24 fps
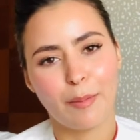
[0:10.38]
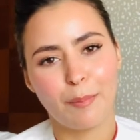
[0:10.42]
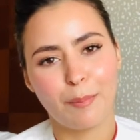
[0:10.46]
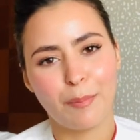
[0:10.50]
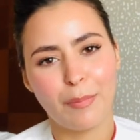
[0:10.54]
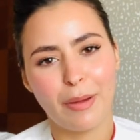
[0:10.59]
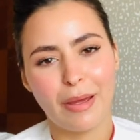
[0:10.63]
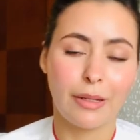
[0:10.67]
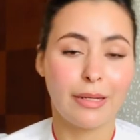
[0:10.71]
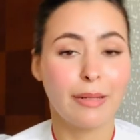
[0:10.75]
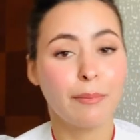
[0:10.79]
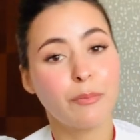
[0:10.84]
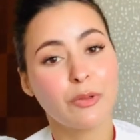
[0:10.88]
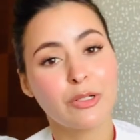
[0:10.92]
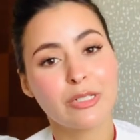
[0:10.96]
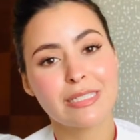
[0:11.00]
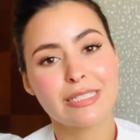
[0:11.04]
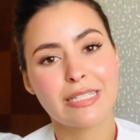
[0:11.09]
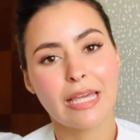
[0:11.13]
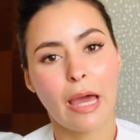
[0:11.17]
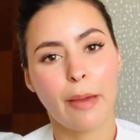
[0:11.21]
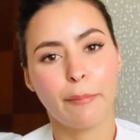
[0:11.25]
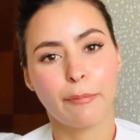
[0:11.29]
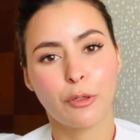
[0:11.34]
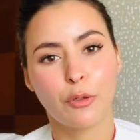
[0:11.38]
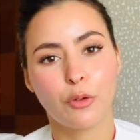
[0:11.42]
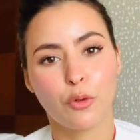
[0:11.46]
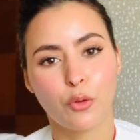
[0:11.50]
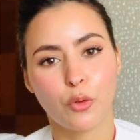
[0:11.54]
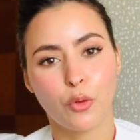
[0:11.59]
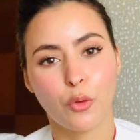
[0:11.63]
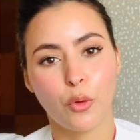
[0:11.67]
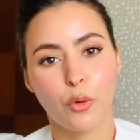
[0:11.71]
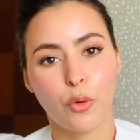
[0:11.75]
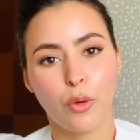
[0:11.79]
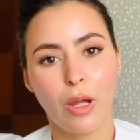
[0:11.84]
am an Emirates cabin
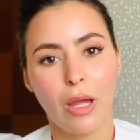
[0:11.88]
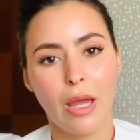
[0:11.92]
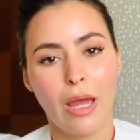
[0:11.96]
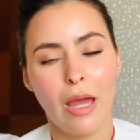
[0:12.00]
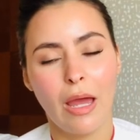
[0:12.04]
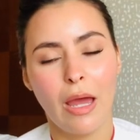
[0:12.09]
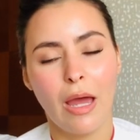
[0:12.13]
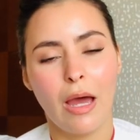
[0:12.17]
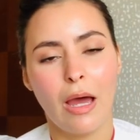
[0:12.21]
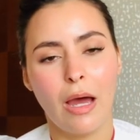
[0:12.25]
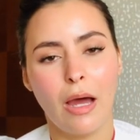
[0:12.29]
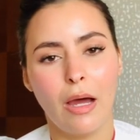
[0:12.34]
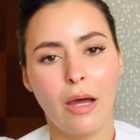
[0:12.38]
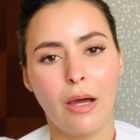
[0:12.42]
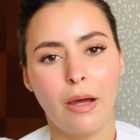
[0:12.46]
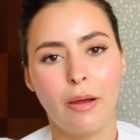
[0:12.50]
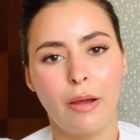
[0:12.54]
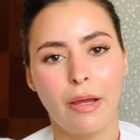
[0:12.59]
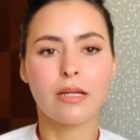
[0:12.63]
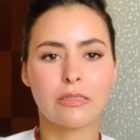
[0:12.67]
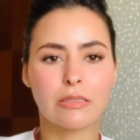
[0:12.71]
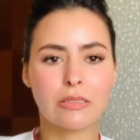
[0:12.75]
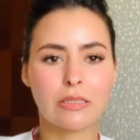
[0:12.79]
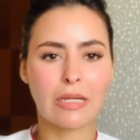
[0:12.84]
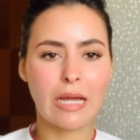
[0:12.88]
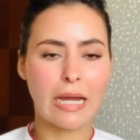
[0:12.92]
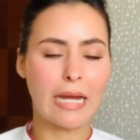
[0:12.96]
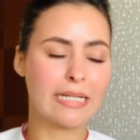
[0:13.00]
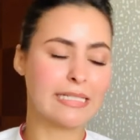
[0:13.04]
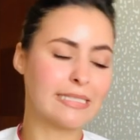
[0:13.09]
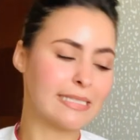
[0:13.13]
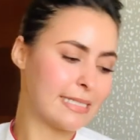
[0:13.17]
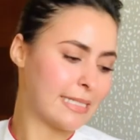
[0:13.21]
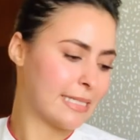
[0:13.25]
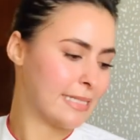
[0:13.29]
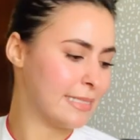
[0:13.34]
crew. As you
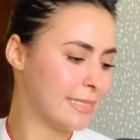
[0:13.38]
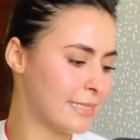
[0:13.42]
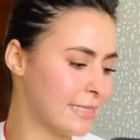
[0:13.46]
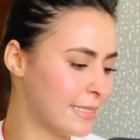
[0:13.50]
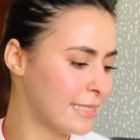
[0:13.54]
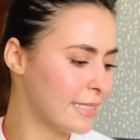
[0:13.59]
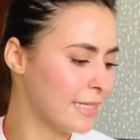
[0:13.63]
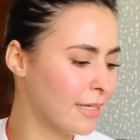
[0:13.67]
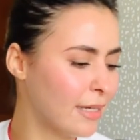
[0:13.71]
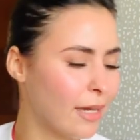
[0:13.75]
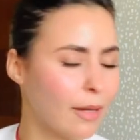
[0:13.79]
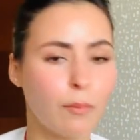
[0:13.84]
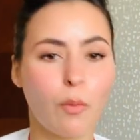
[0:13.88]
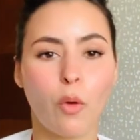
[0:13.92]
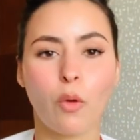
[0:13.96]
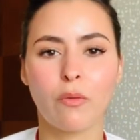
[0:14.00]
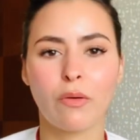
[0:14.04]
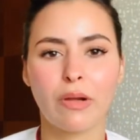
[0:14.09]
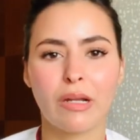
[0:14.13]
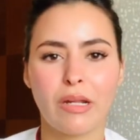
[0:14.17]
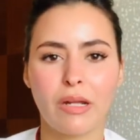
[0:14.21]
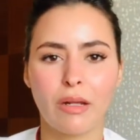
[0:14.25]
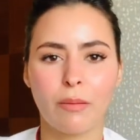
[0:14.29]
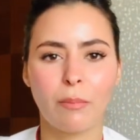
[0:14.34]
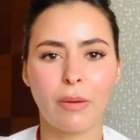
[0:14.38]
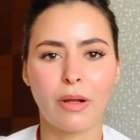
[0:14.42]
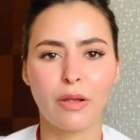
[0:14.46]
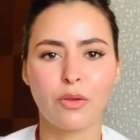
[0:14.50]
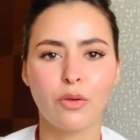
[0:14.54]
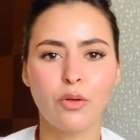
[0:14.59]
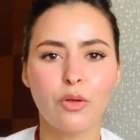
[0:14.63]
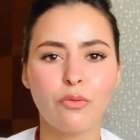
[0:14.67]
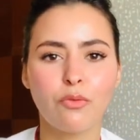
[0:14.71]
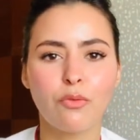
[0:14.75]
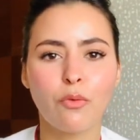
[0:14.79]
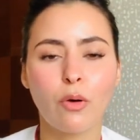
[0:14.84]
guys can see, I'm already in my
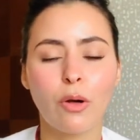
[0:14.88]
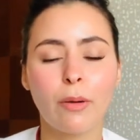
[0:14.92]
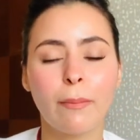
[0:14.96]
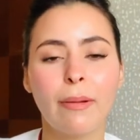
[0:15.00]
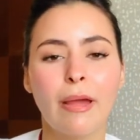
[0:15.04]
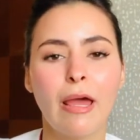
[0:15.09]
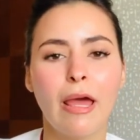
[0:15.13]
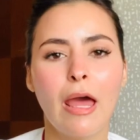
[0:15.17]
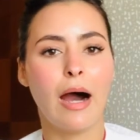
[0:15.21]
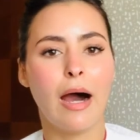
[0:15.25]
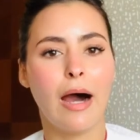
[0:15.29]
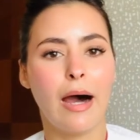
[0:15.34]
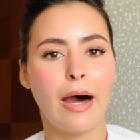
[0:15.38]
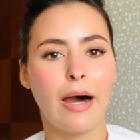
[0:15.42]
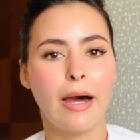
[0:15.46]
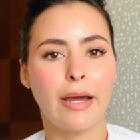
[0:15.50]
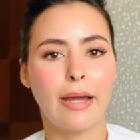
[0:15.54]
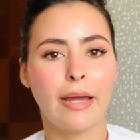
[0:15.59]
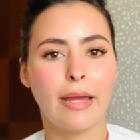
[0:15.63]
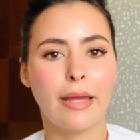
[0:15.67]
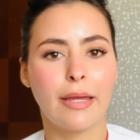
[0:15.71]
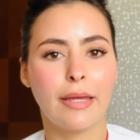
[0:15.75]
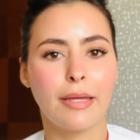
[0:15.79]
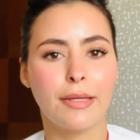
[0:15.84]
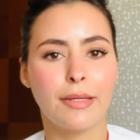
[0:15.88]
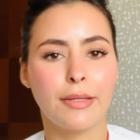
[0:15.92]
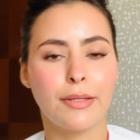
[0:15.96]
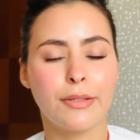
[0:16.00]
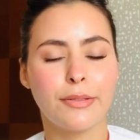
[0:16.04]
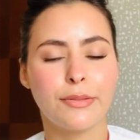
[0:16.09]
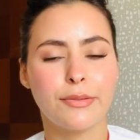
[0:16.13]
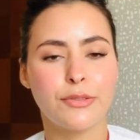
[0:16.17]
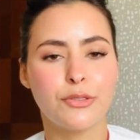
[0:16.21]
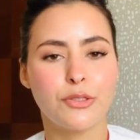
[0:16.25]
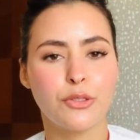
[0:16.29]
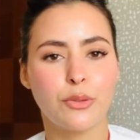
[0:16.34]
uniform.
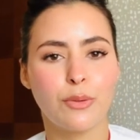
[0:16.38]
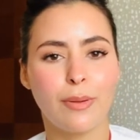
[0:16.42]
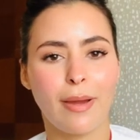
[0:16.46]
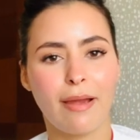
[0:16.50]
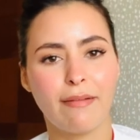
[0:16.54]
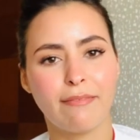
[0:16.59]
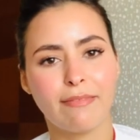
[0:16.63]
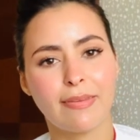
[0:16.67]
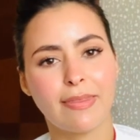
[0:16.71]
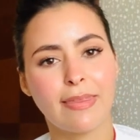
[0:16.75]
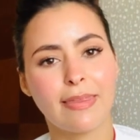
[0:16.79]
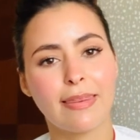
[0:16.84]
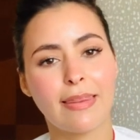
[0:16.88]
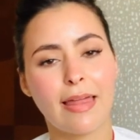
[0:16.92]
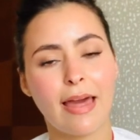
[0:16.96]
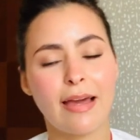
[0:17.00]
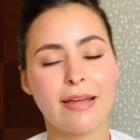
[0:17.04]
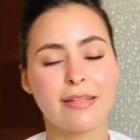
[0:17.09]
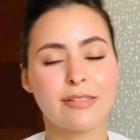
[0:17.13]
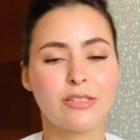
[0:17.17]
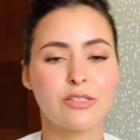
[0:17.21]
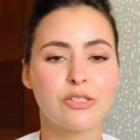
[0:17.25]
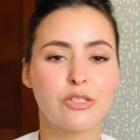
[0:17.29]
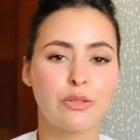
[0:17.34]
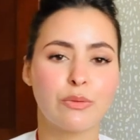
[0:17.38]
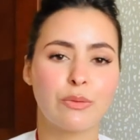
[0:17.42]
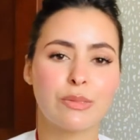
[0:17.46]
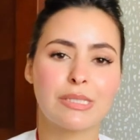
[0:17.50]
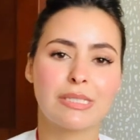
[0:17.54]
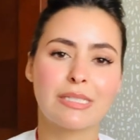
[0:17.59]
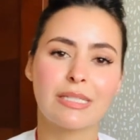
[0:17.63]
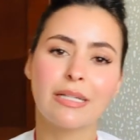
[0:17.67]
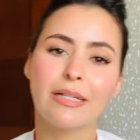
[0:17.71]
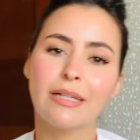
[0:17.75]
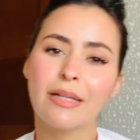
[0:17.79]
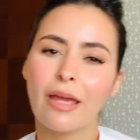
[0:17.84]
I do everything that has to do
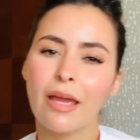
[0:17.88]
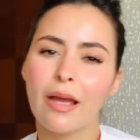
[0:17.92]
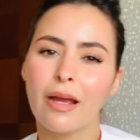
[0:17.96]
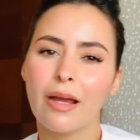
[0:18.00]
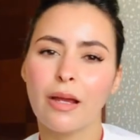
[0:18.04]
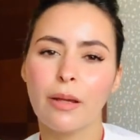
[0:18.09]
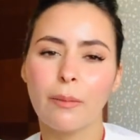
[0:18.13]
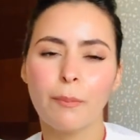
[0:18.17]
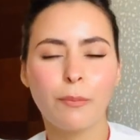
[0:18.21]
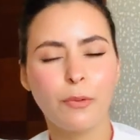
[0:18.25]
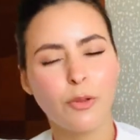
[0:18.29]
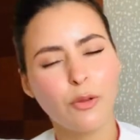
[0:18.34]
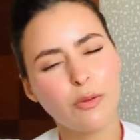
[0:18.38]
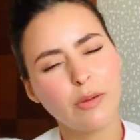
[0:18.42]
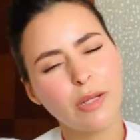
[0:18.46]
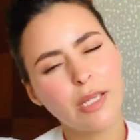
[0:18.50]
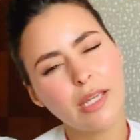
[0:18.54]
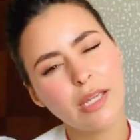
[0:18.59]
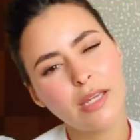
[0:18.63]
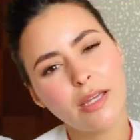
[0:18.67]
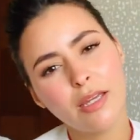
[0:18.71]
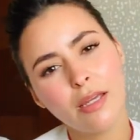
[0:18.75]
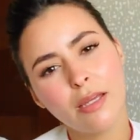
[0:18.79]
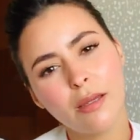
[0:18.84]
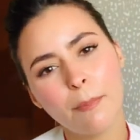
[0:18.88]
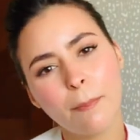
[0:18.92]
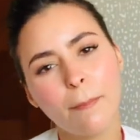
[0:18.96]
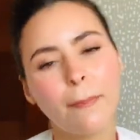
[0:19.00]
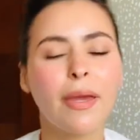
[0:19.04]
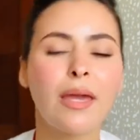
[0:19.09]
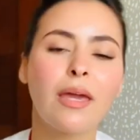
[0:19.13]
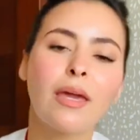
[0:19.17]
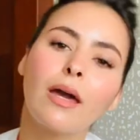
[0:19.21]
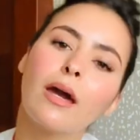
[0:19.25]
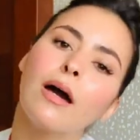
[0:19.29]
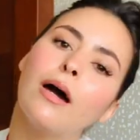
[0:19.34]
with skincare, beauty,
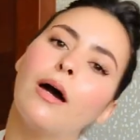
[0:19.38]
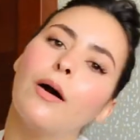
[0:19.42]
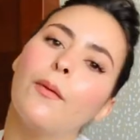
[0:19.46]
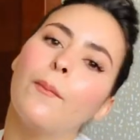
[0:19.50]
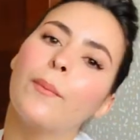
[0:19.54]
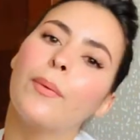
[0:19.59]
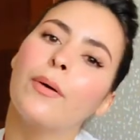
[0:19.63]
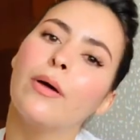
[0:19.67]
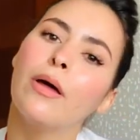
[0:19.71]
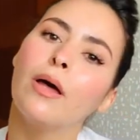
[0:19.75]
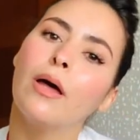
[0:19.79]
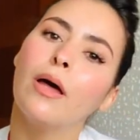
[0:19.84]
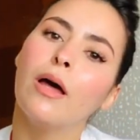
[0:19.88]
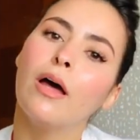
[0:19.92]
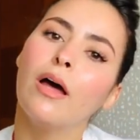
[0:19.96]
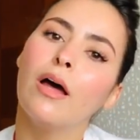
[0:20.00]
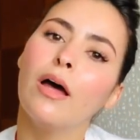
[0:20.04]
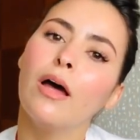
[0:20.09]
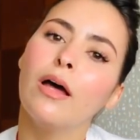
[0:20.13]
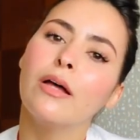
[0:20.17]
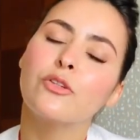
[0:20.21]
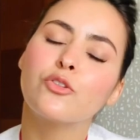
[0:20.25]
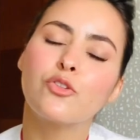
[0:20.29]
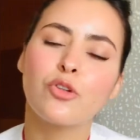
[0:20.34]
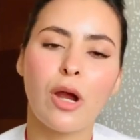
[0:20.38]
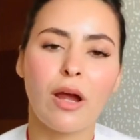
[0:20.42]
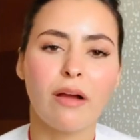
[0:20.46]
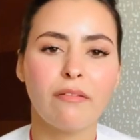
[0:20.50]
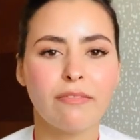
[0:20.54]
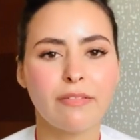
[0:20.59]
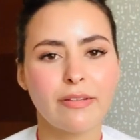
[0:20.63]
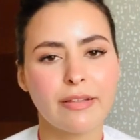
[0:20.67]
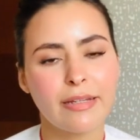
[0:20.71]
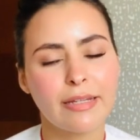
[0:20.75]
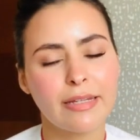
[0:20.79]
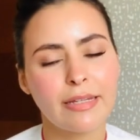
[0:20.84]
makeup,
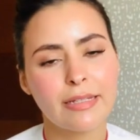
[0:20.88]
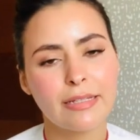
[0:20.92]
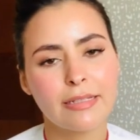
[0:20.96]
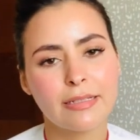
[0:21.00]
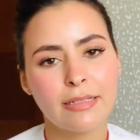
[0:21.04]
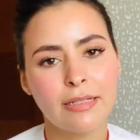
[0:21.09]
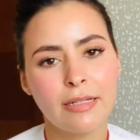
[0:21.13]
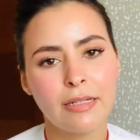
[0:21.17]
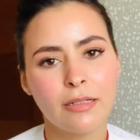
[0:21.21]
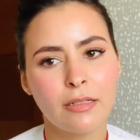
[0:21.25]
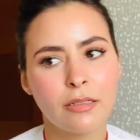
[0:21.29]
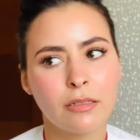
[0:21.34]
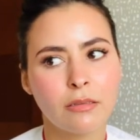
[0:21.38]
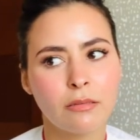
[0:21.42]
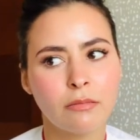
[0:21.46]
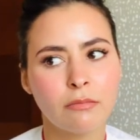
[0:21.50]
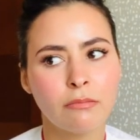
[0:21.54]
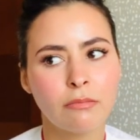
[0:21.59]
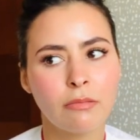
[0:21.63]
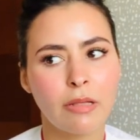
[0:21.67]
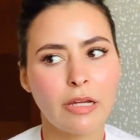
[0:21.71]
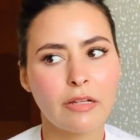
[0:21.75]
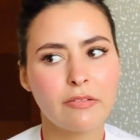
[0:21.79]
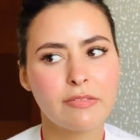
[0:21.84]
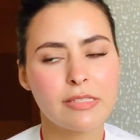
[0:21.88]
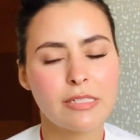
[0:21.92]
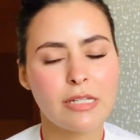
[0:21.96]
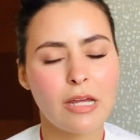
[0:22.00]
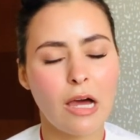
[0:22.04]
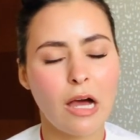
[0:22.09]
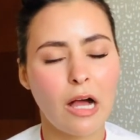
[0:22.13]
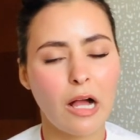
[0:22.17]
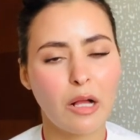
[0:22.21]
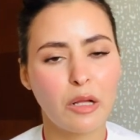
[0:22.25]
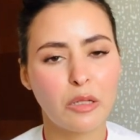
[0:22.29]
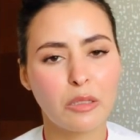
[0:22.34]
traveling,
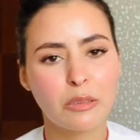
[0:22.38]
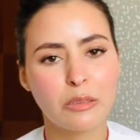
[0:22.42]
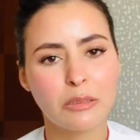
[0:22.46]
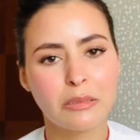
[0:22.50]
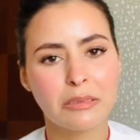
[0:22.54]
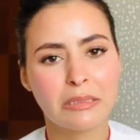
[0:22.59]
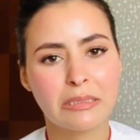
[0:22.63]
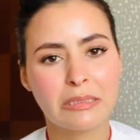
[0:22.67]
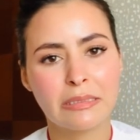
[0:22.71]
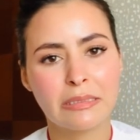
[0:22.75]
lifestyle,